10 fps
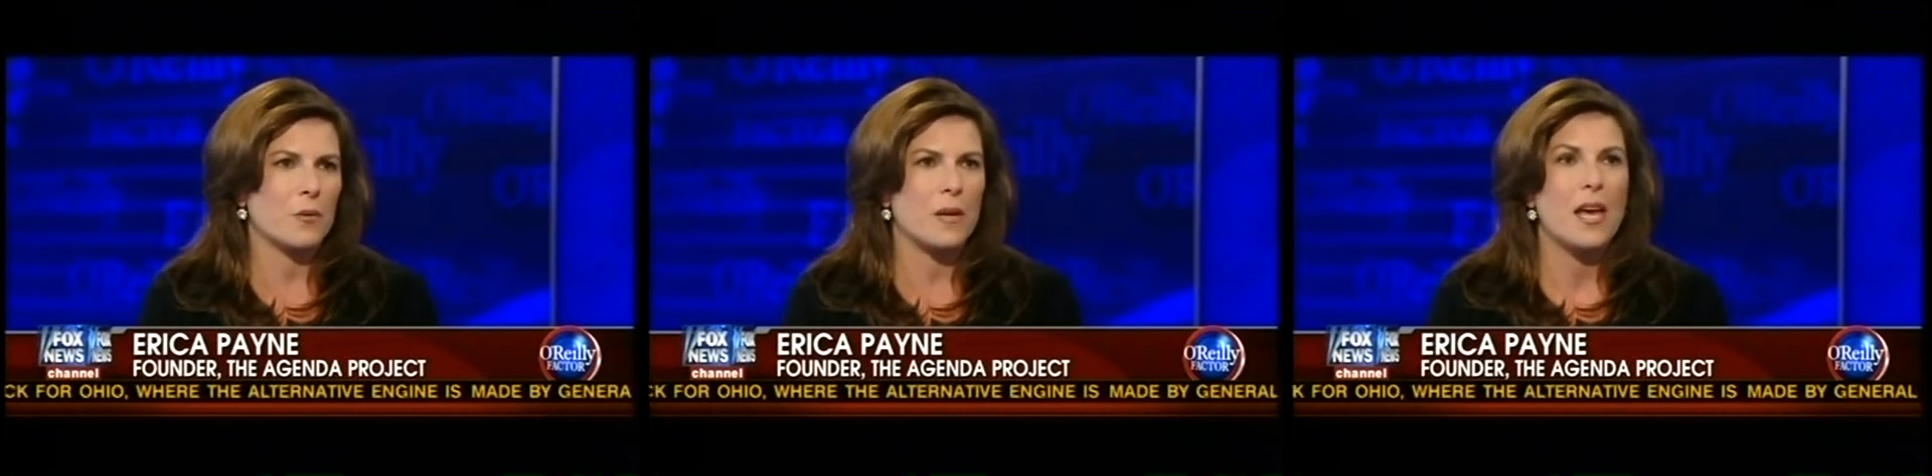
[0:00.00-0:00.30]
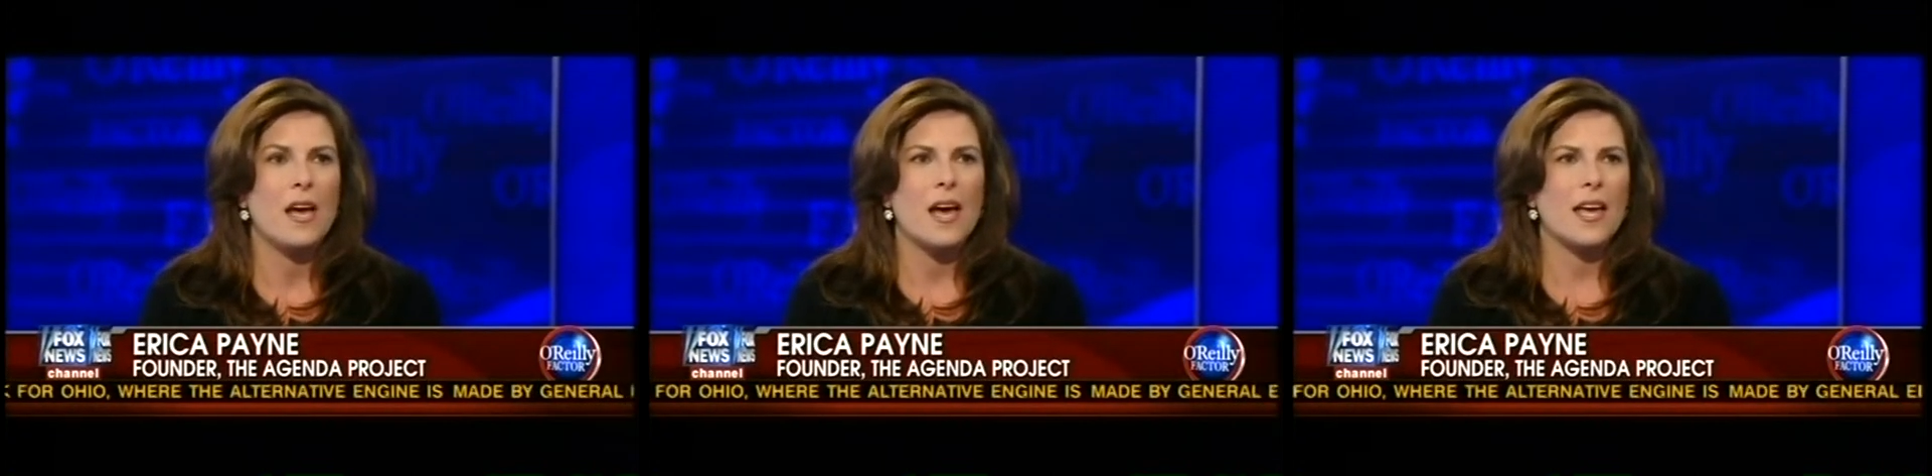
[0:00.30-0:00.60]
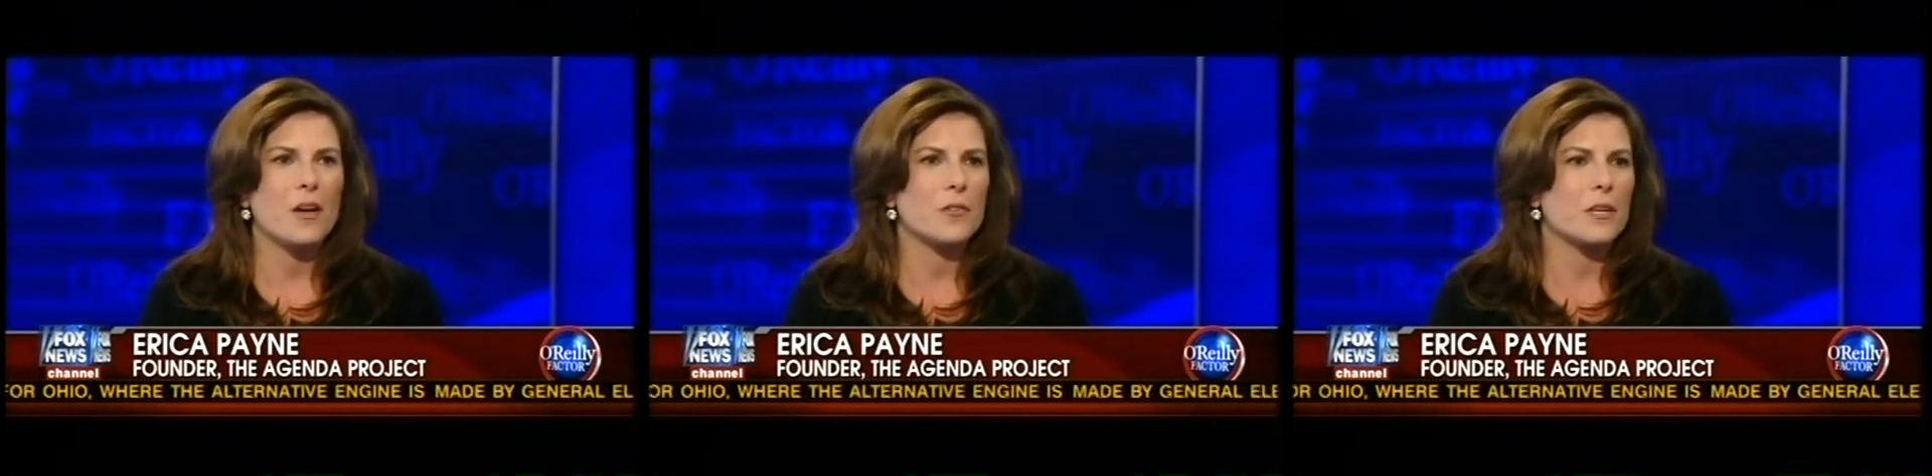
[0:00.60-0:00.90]
Okay, so
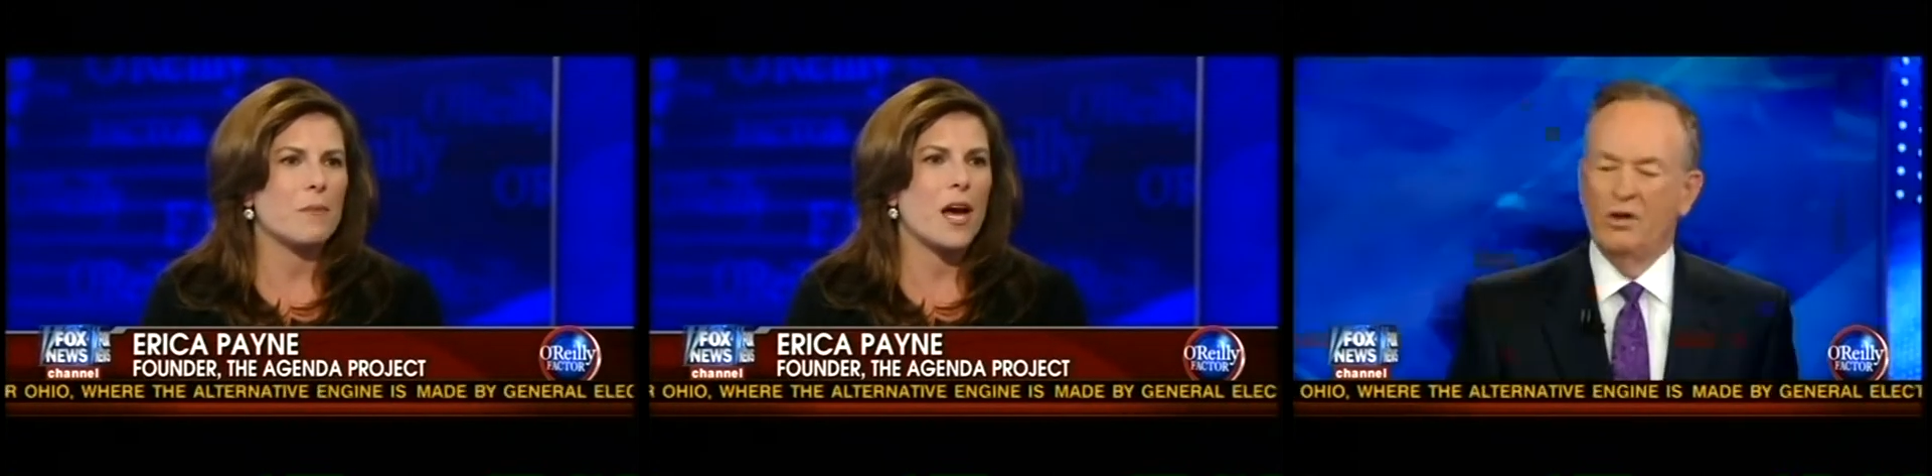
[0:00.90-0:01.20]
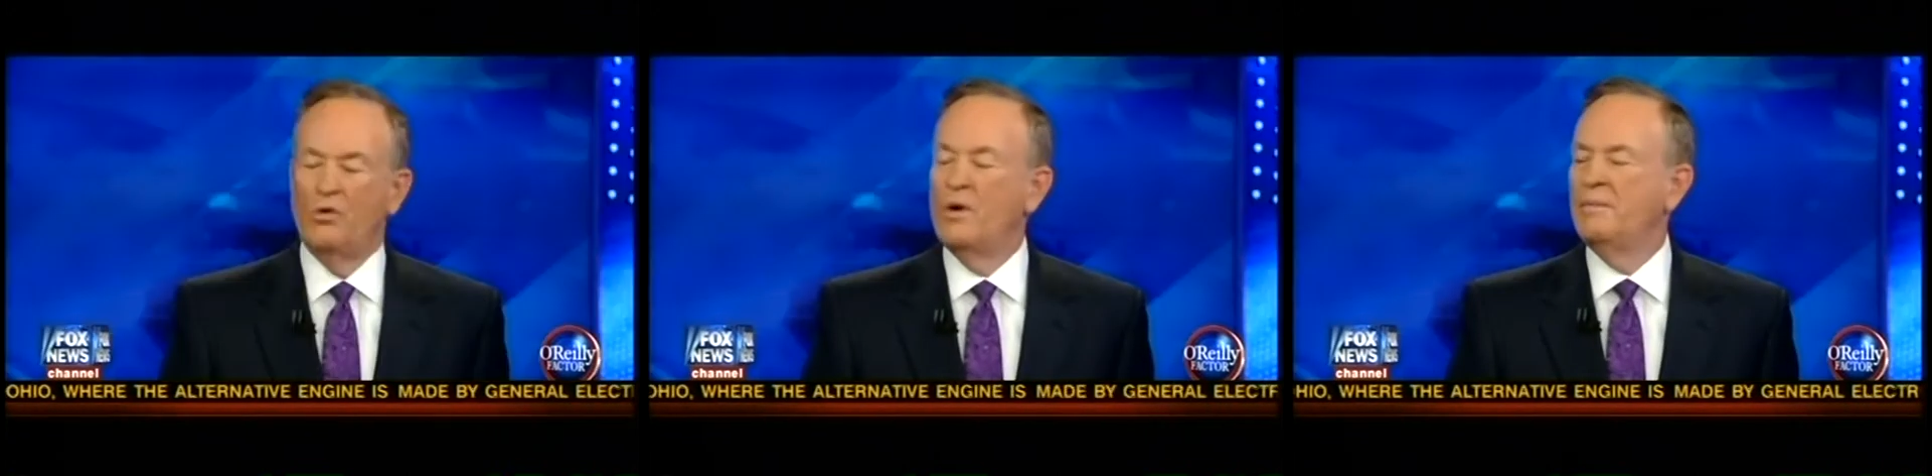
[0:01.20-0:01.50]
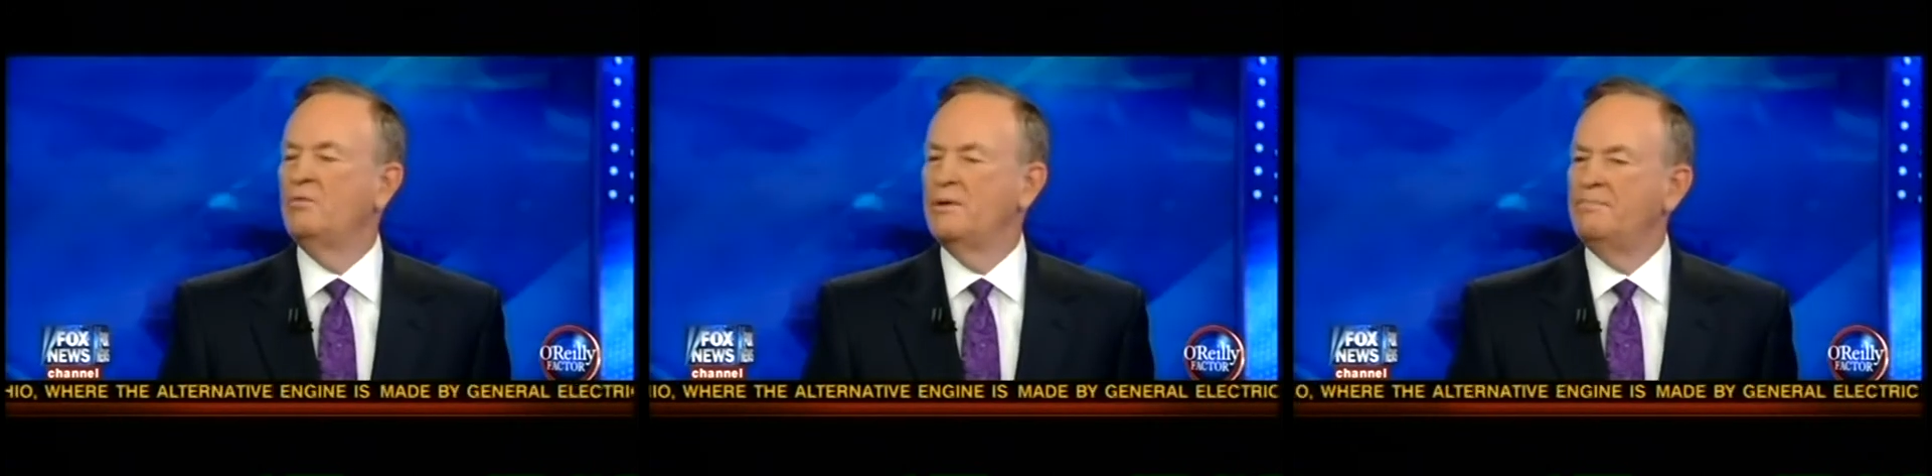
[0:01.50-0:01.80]
support all the
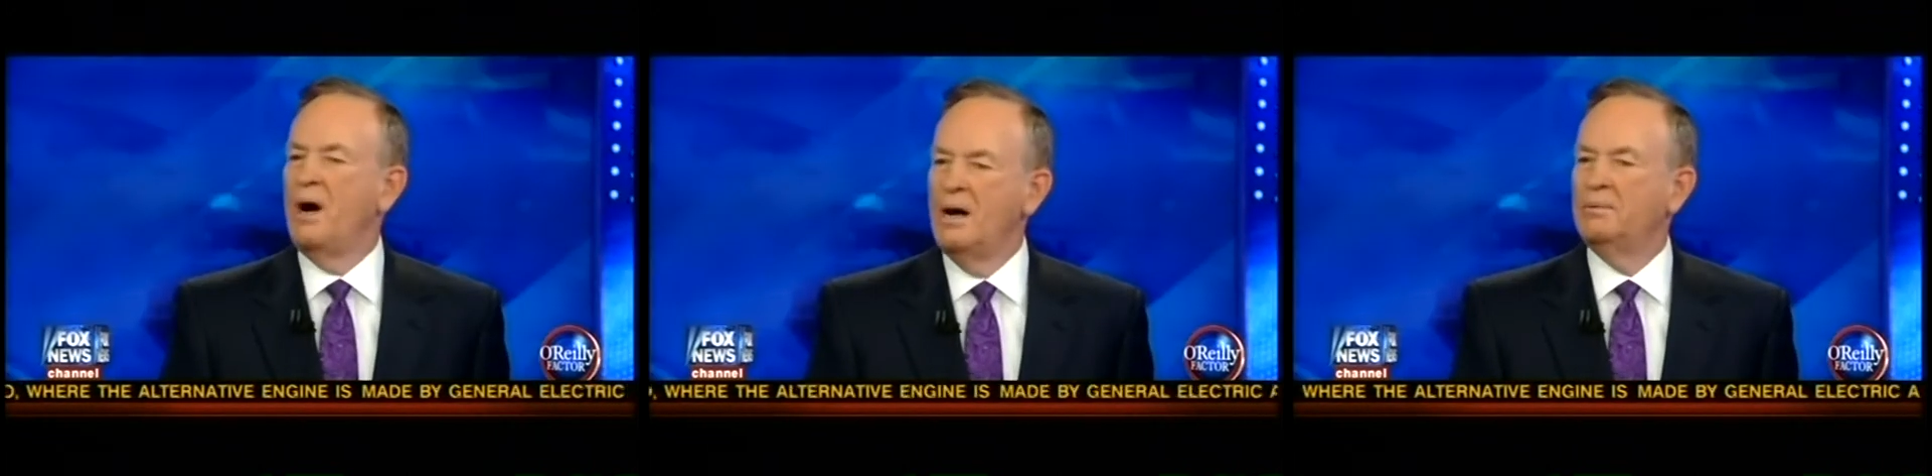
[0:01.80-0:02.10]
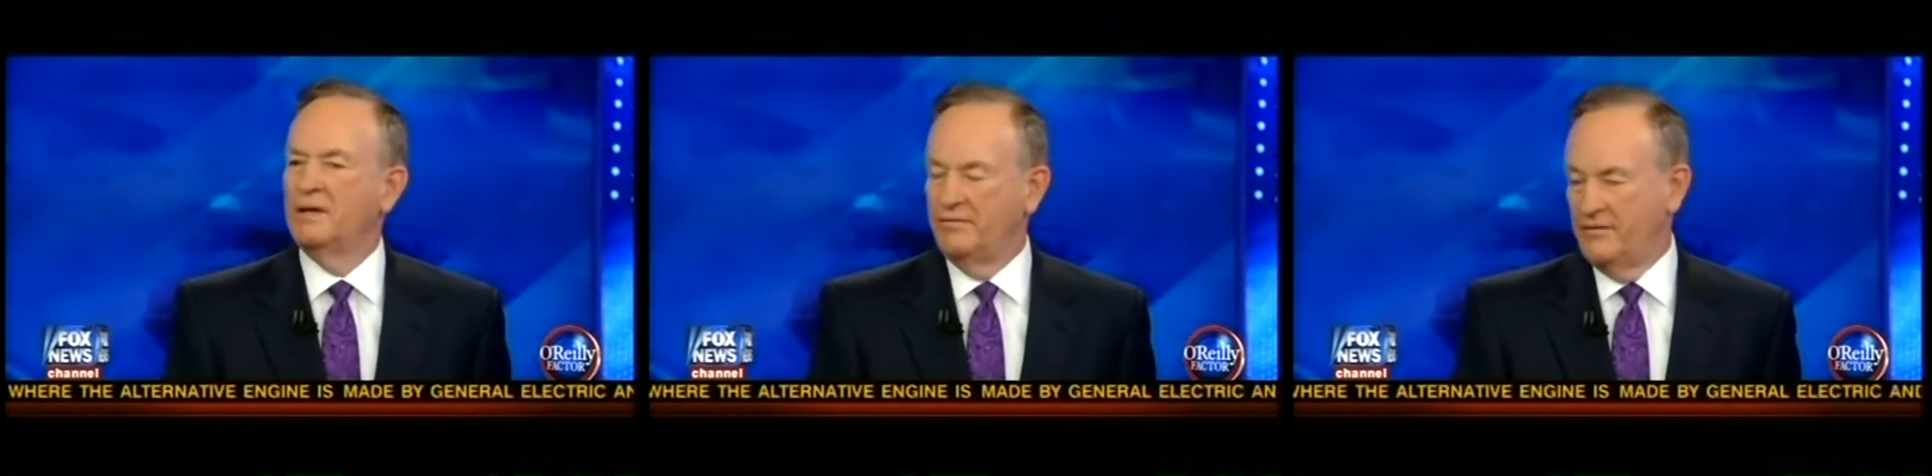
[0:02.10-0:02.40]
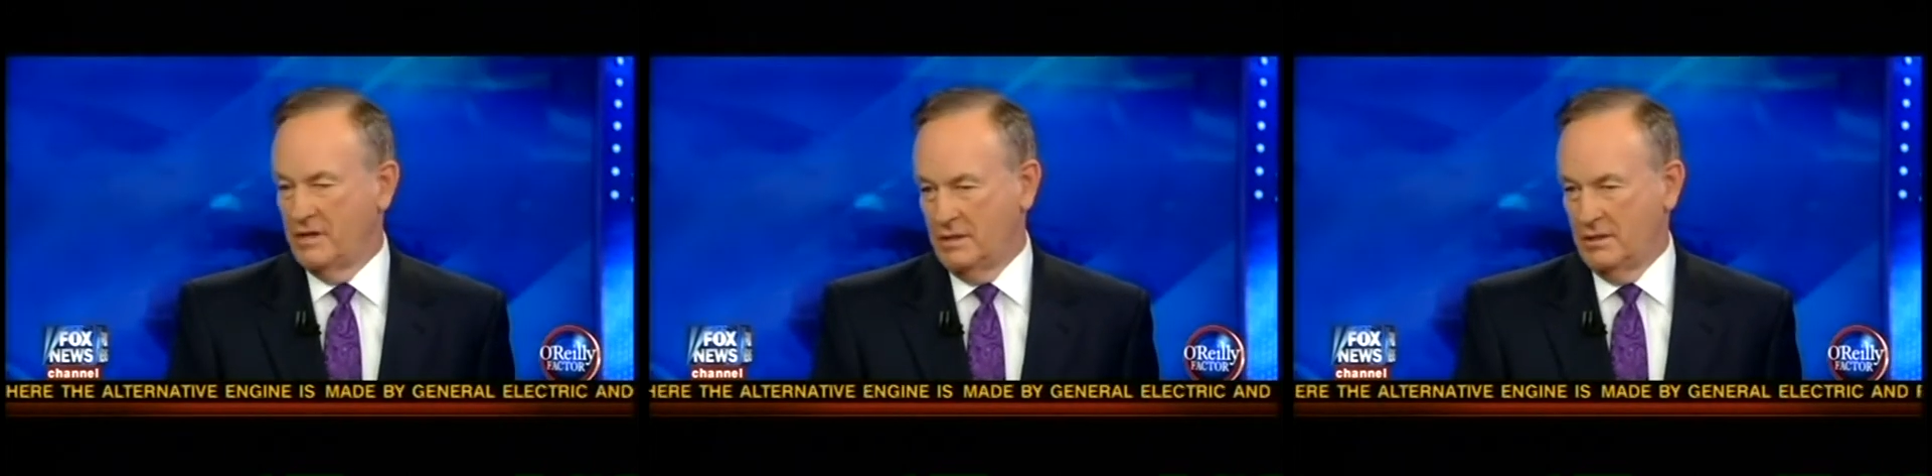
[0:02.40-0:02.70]
women with public
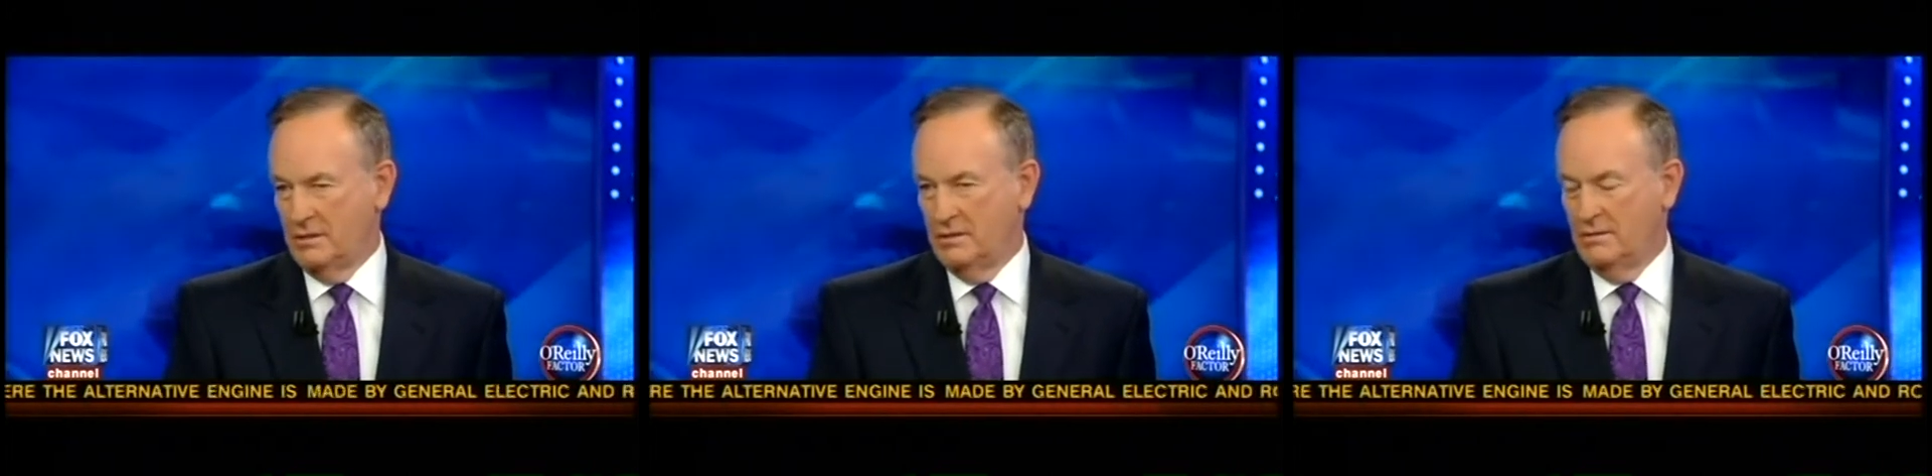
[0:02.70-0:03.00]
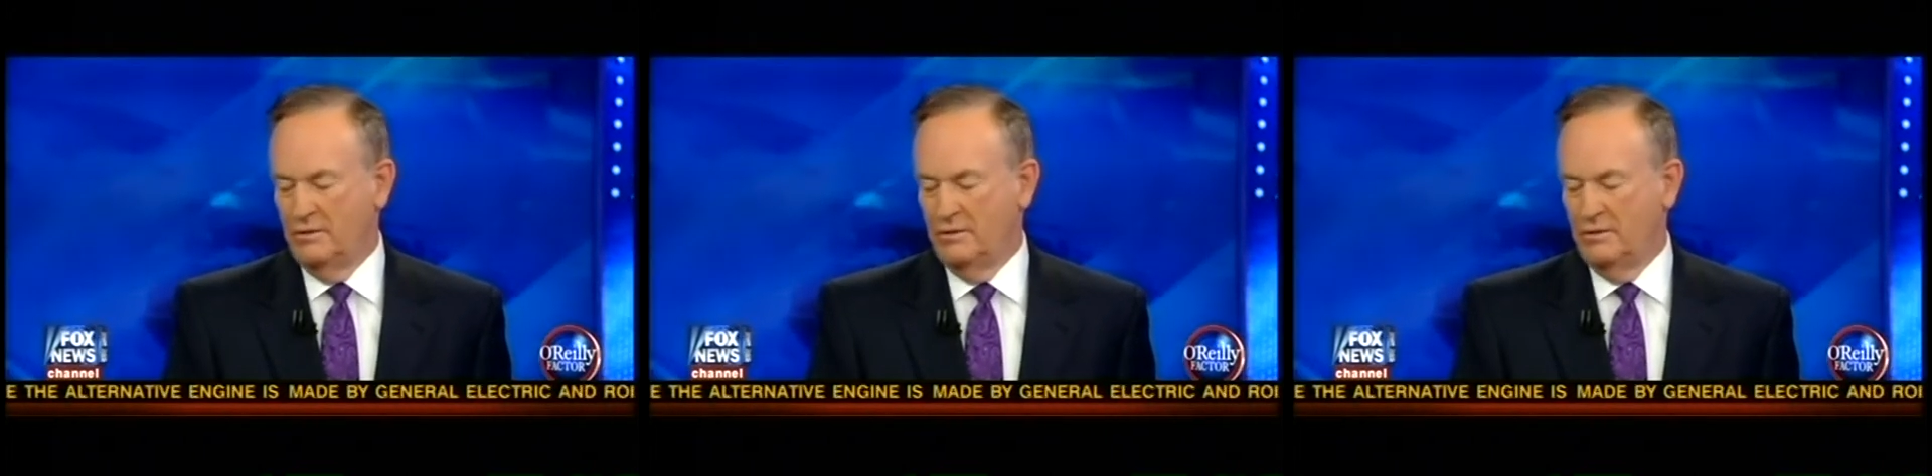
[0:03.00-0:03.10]
funding.